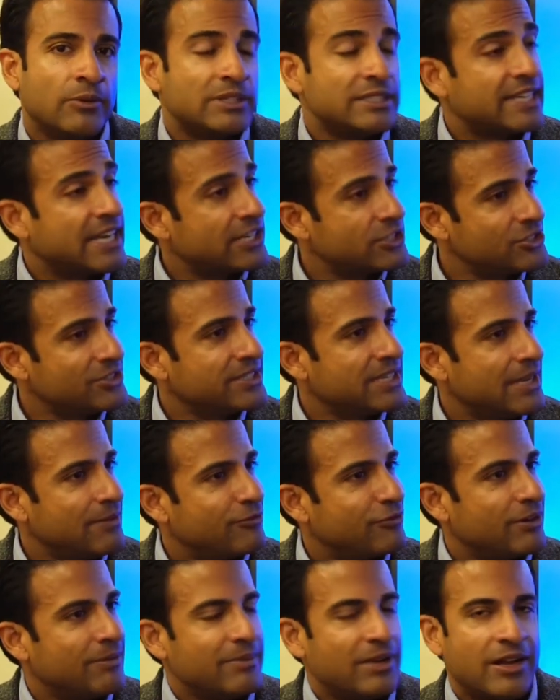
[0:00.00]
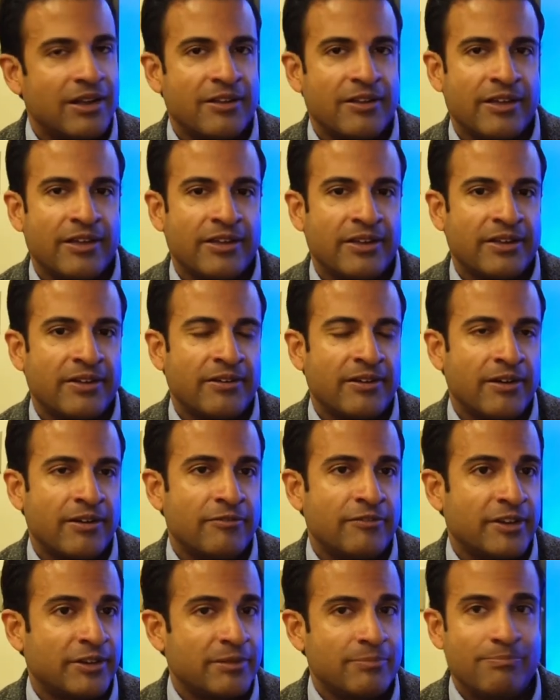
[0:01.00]
Well, it actually came from
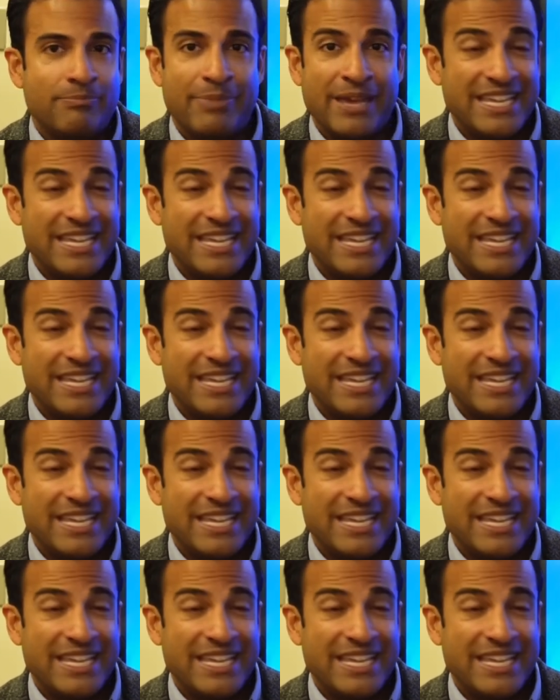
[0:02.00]
a very